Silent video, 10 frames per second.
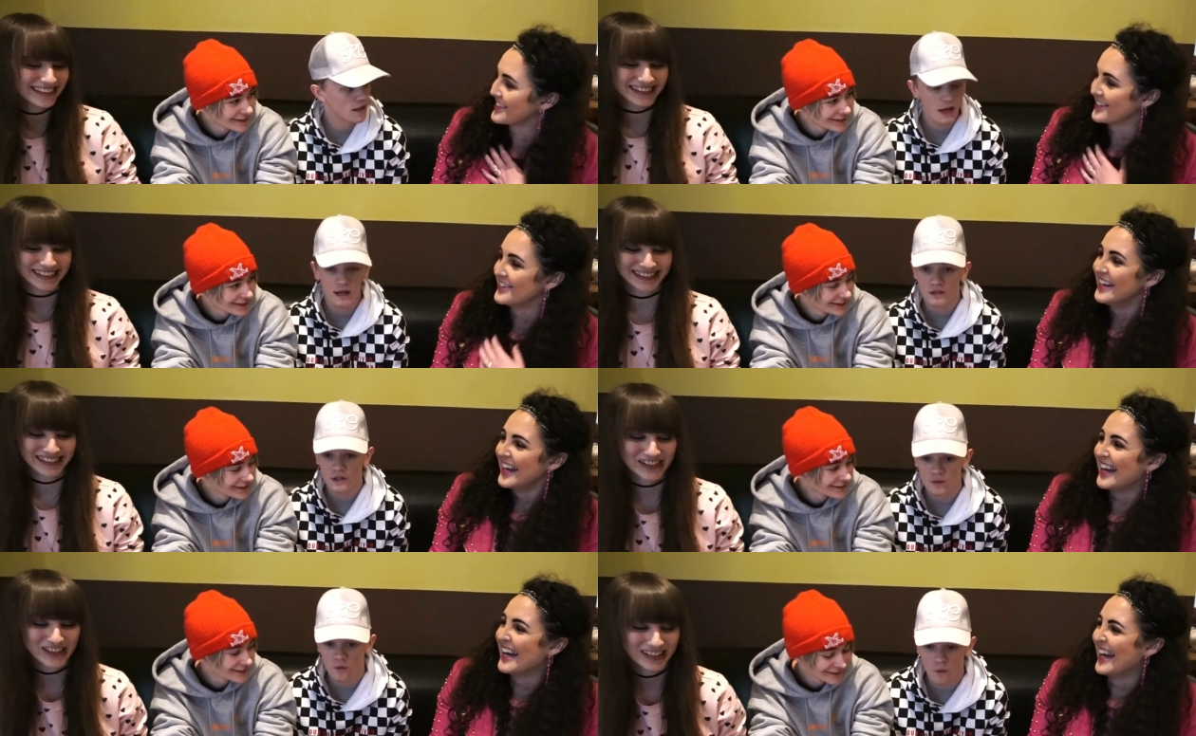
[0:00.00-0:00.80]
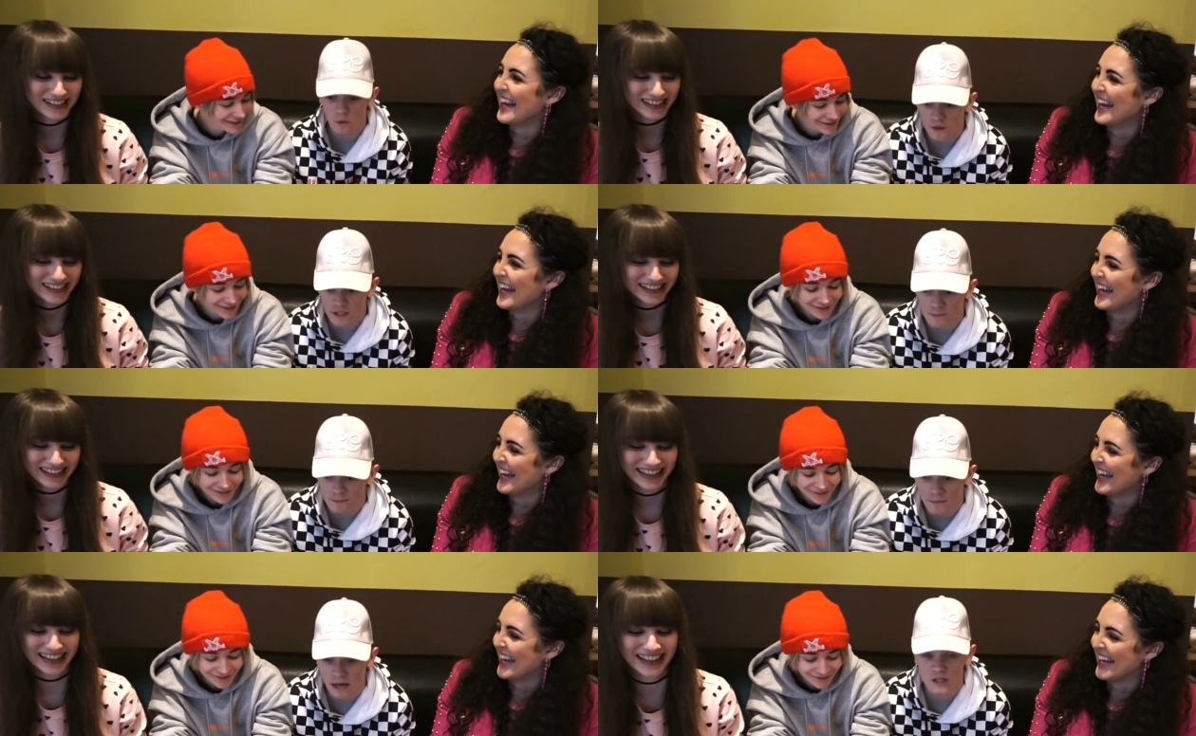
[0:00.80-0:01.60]
Speaker 1: yeah, it. just all this
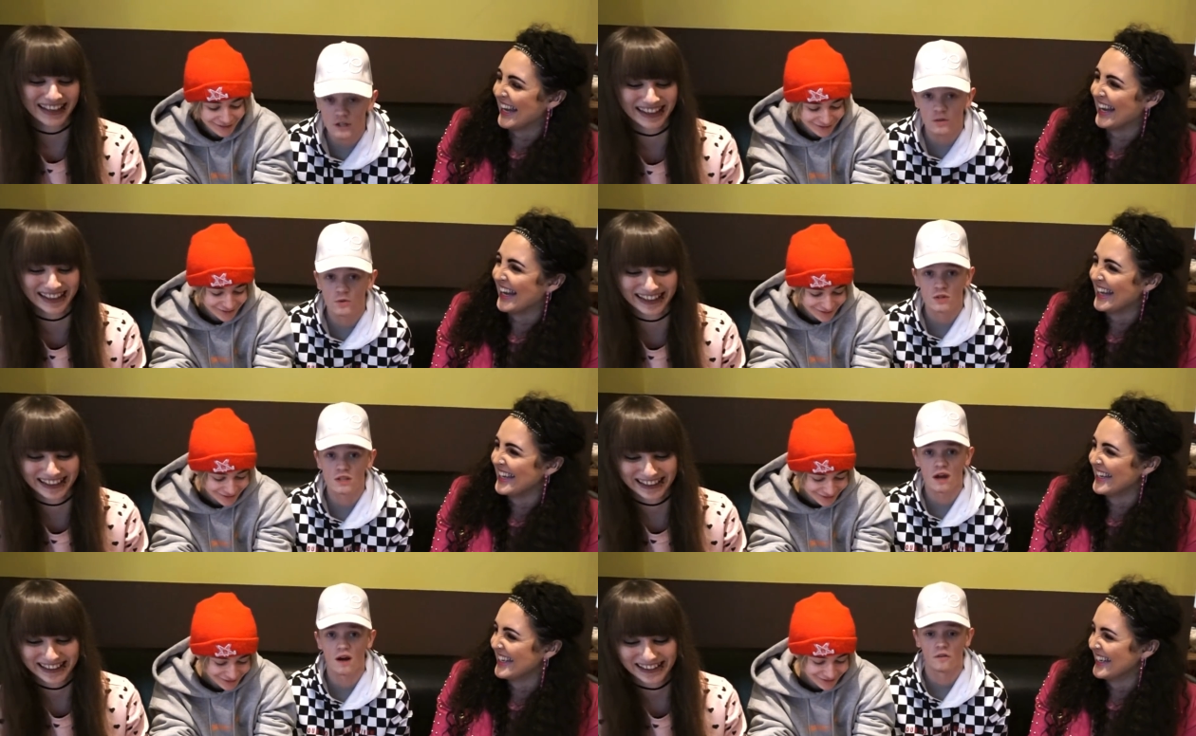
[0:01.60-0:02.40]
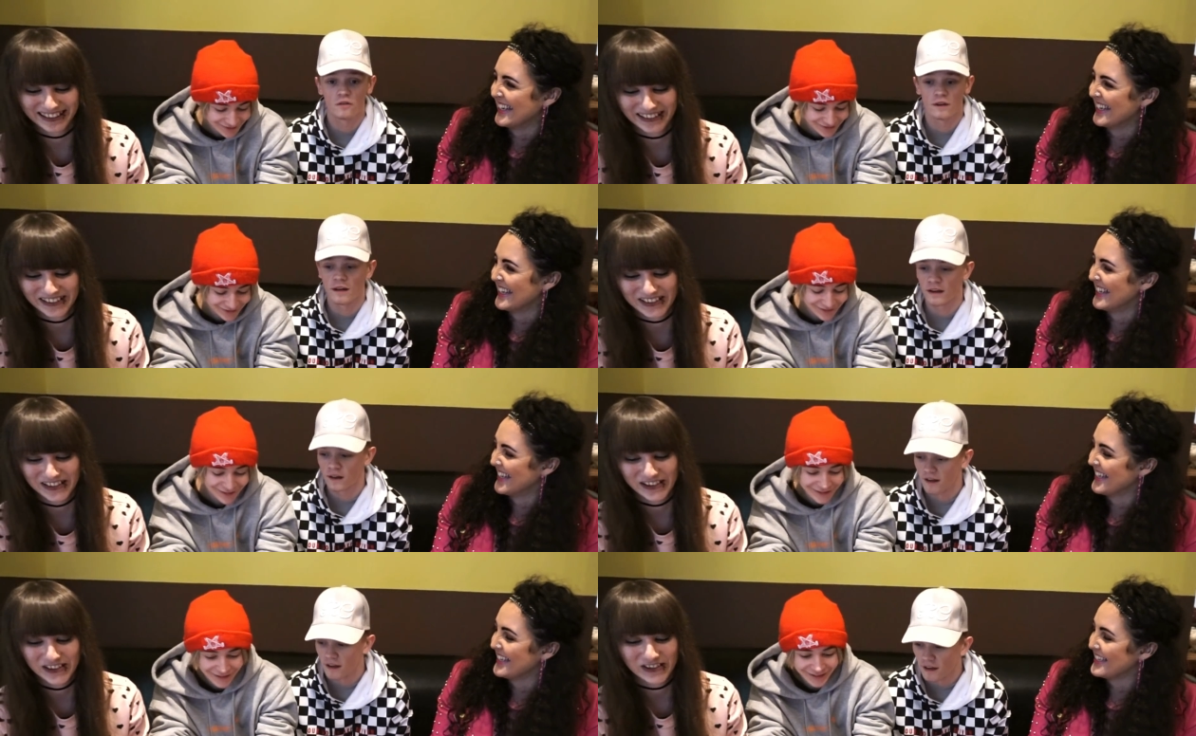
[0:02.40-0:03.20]
magical stuff, and
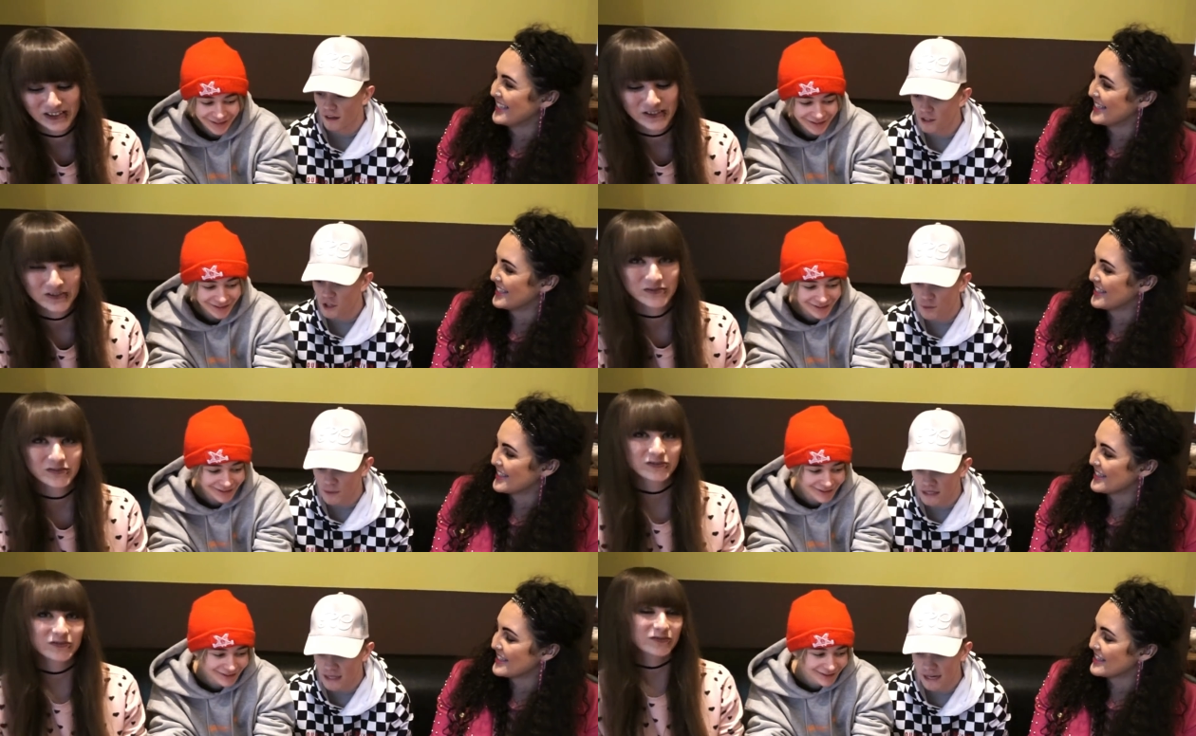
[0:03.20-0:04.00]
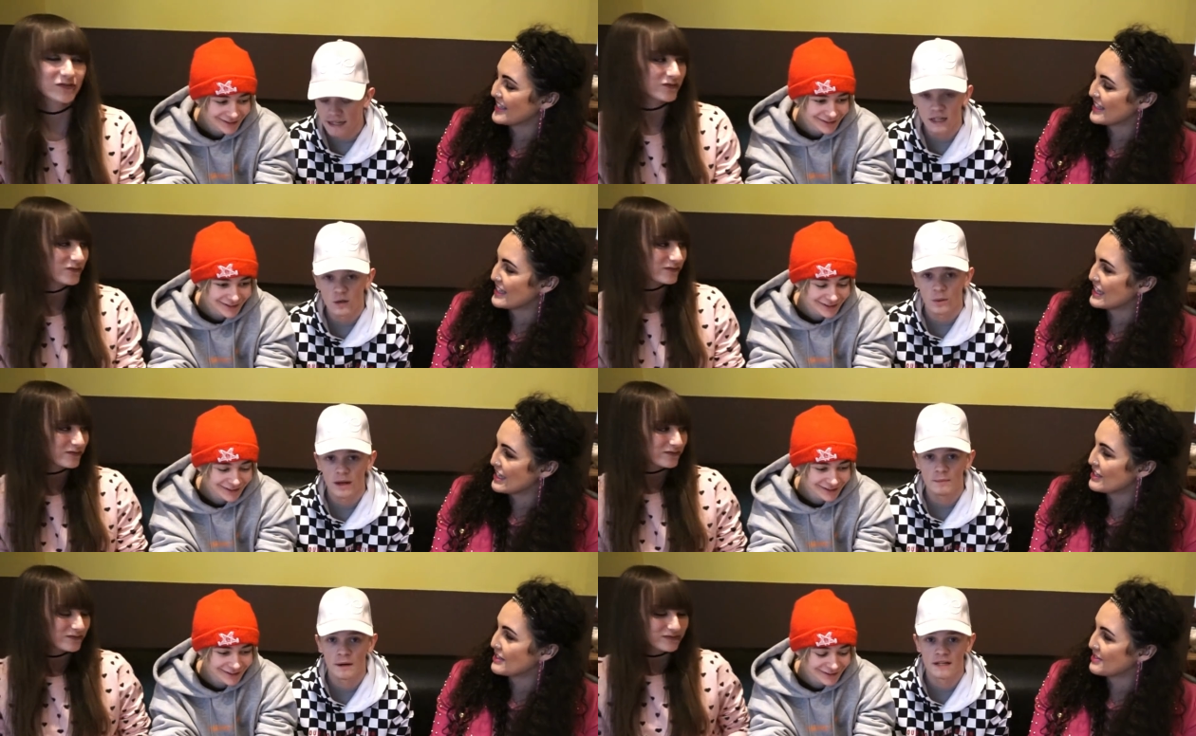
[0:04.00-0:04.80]
then it's just been taken
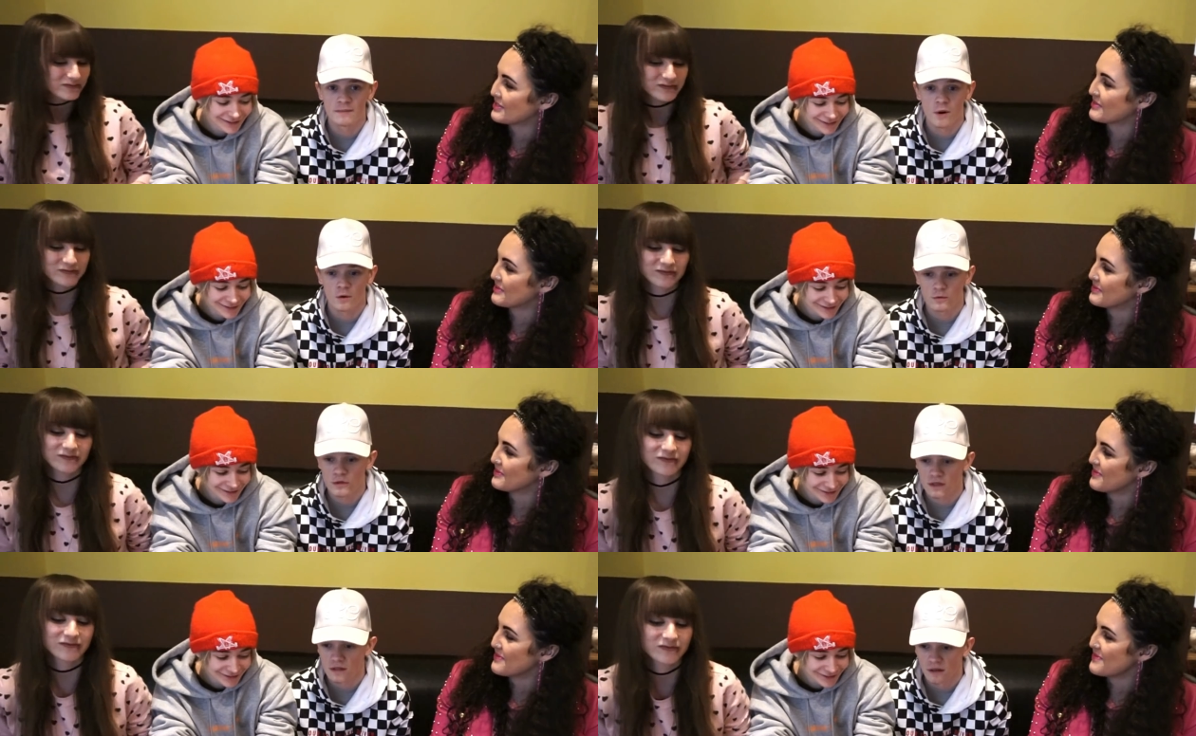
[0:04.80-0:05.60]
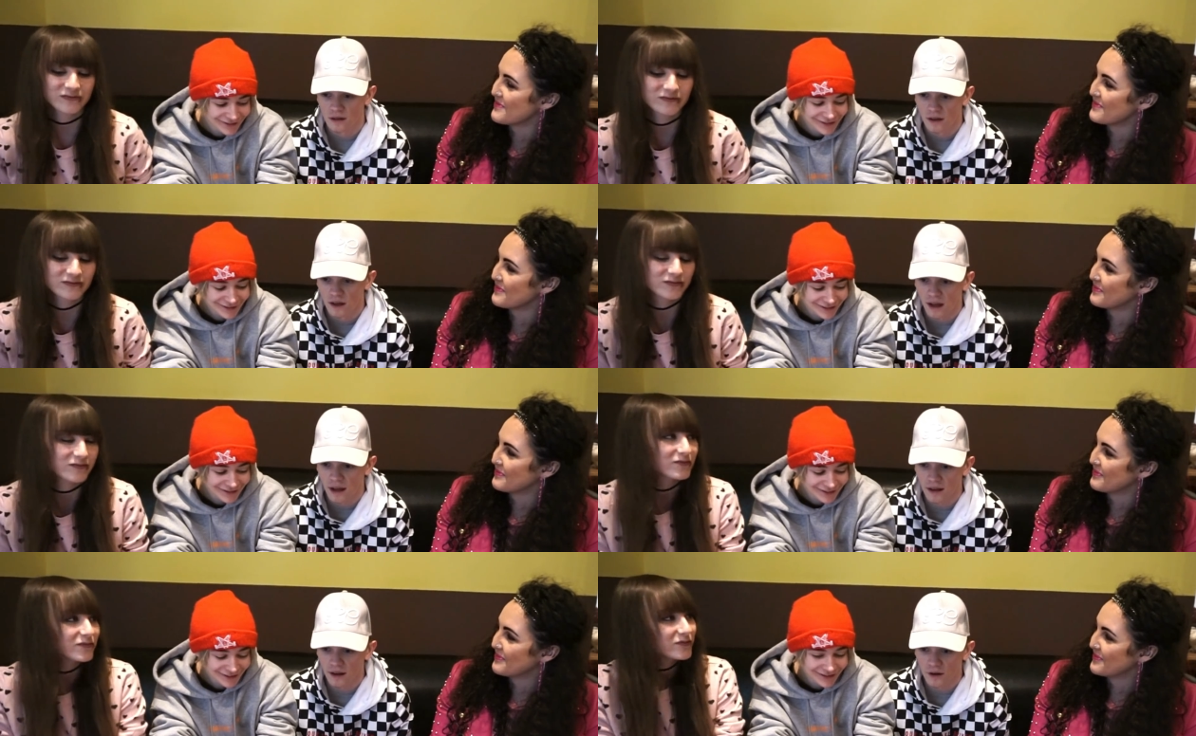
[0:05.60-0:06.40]
away by his morals.
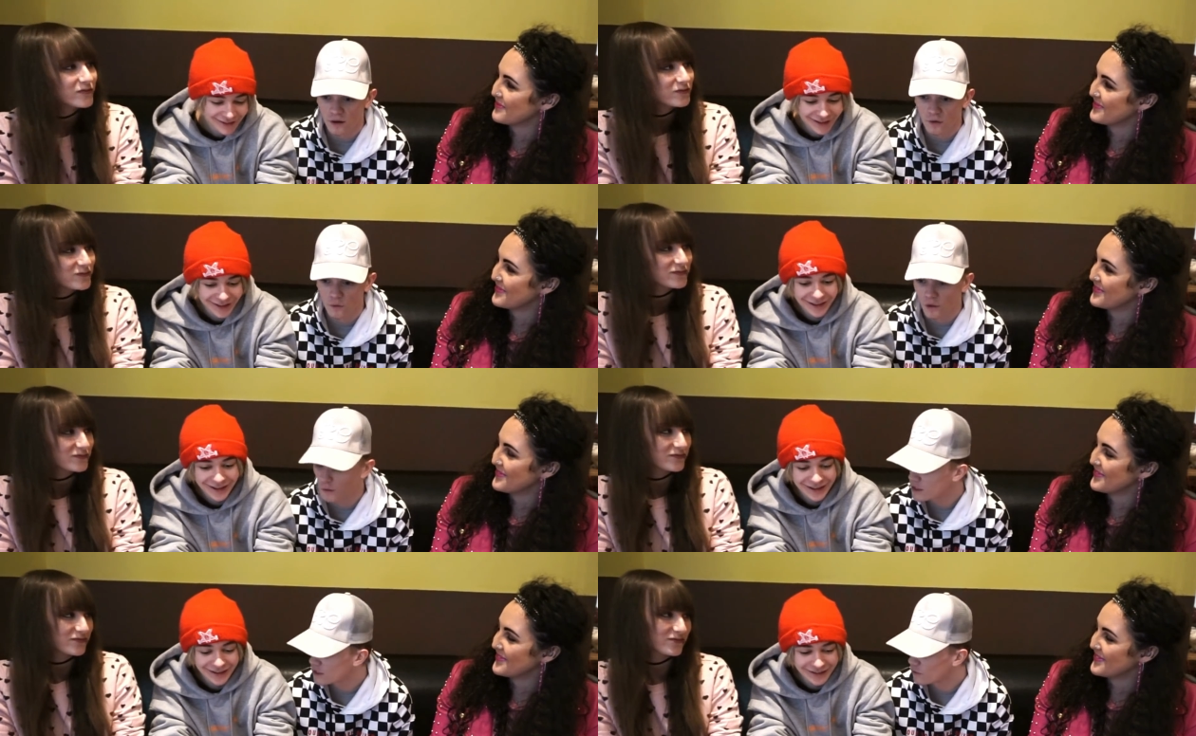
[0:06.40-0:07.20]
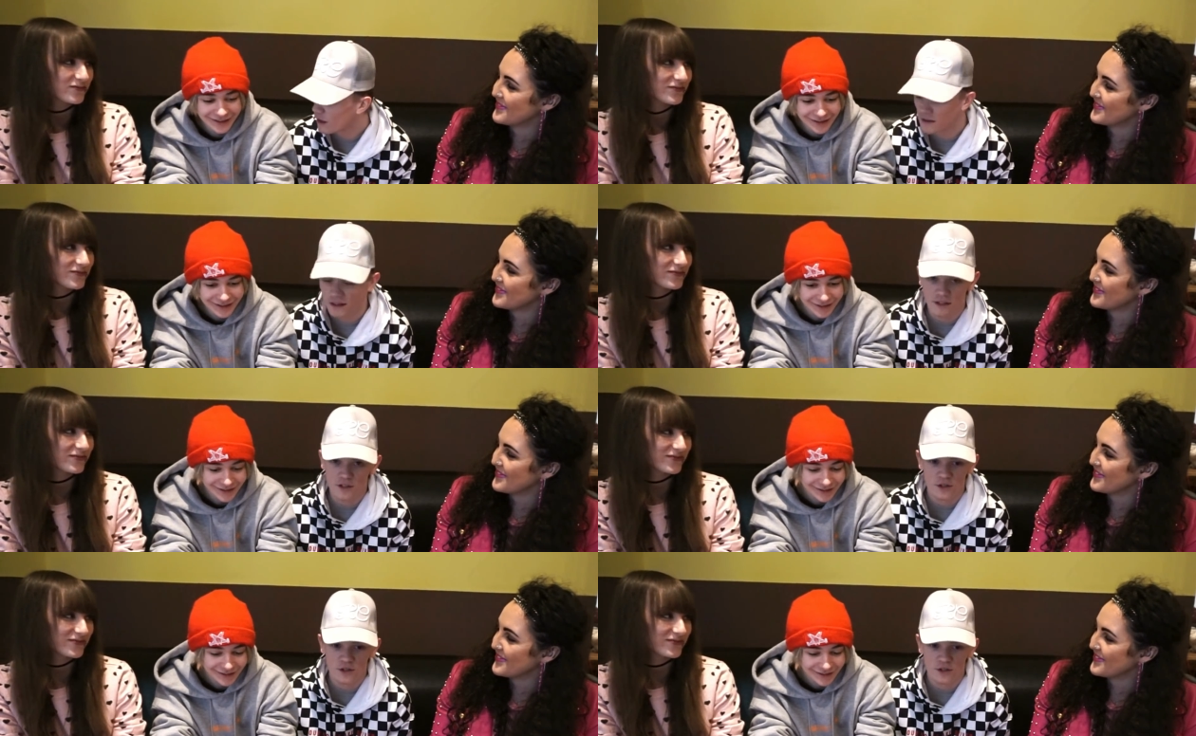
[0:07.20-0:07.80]
And like, although it's the right thing